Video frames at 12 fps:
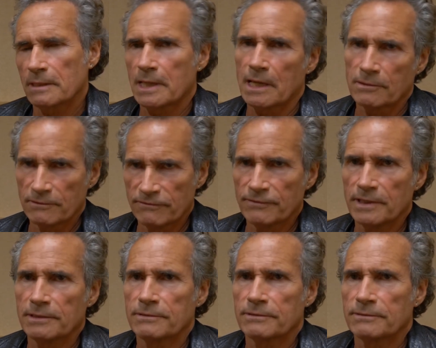
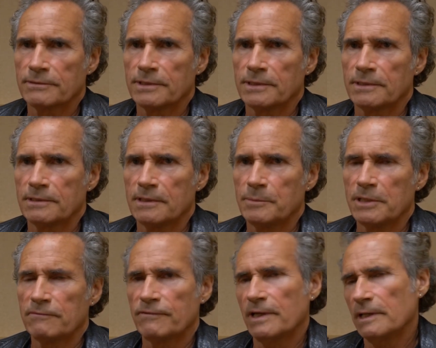counterfeit. They've
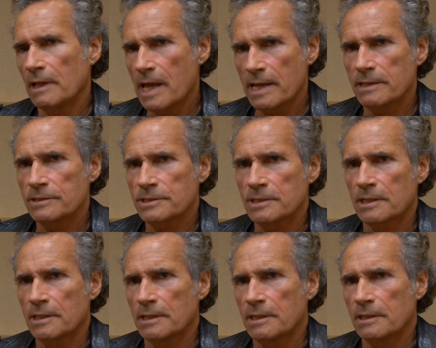been fed lies.
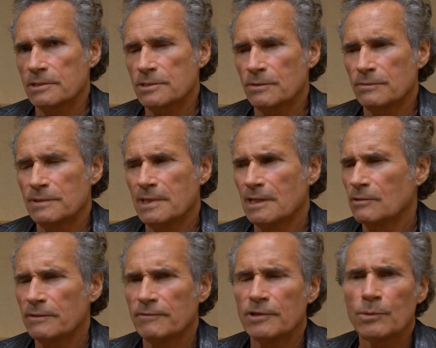And so they
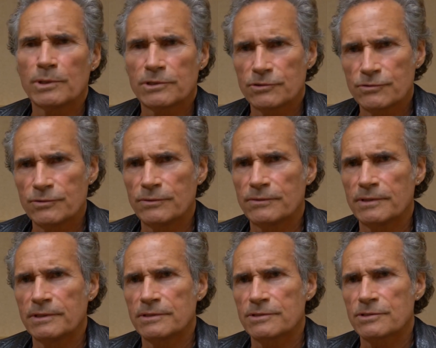don't even know what the truth
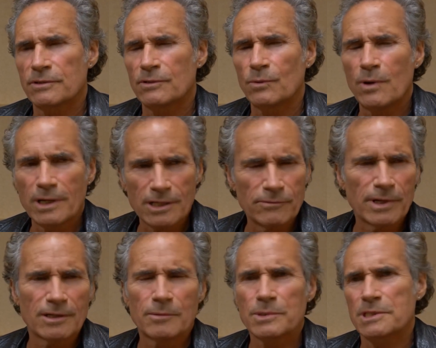is. So they're walking
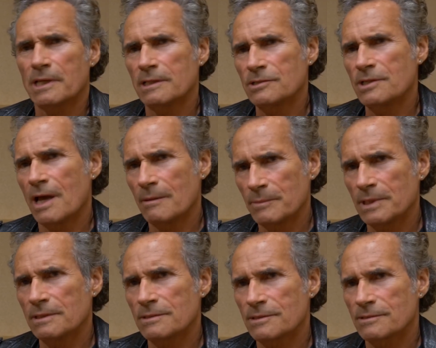around almost like
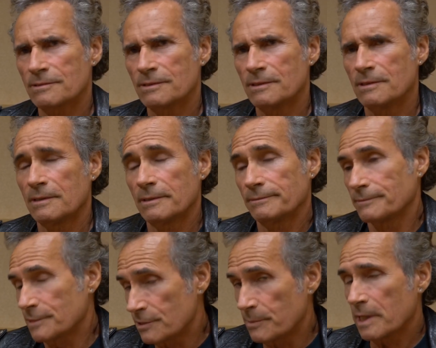zombies.
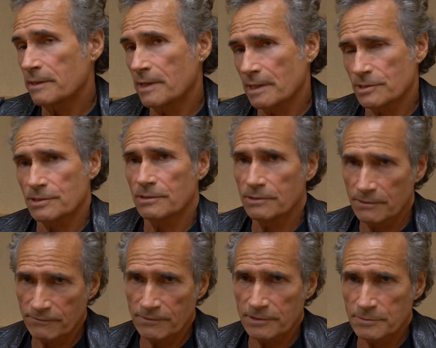To me, that's the
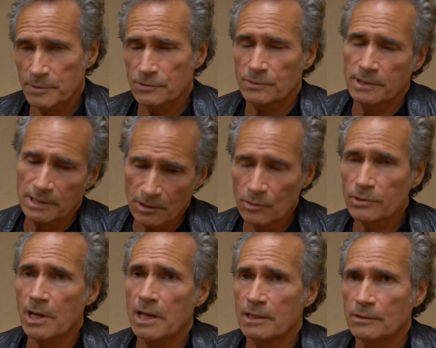difference between the
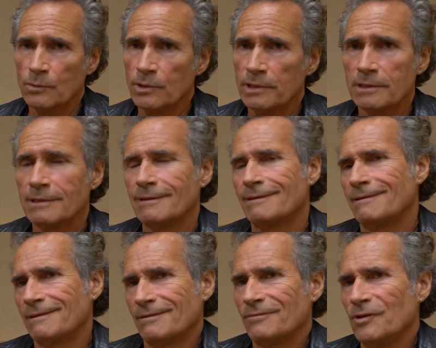old Hollywood
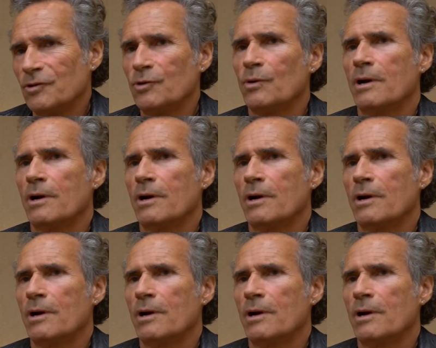and the new